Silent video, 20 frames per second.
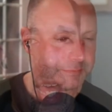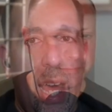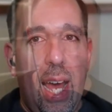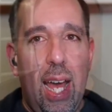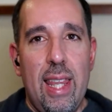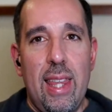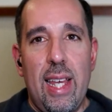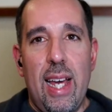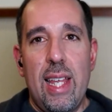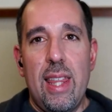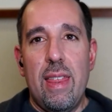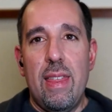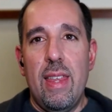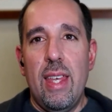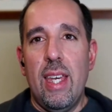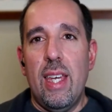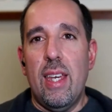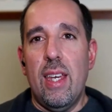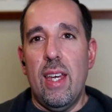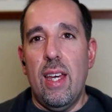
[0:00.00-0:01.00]
I, I
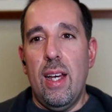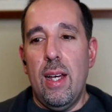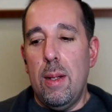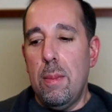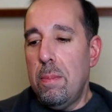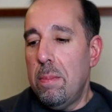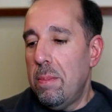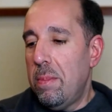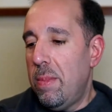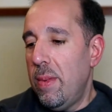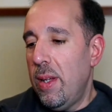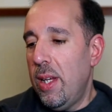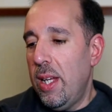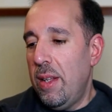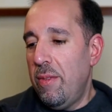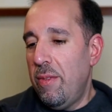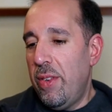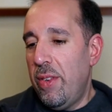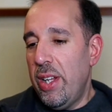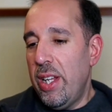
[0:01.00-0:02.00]
think um,
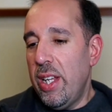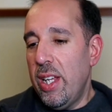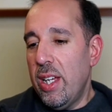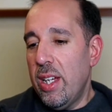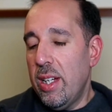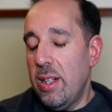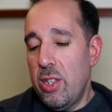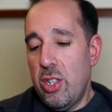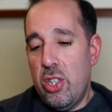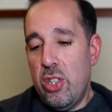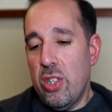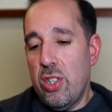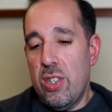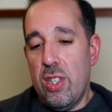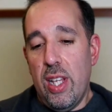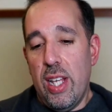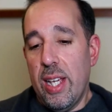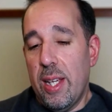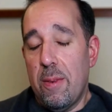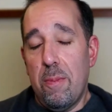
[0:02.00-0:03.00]
NVIDIA is just
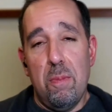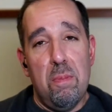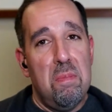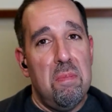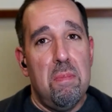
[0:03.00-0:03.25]
like,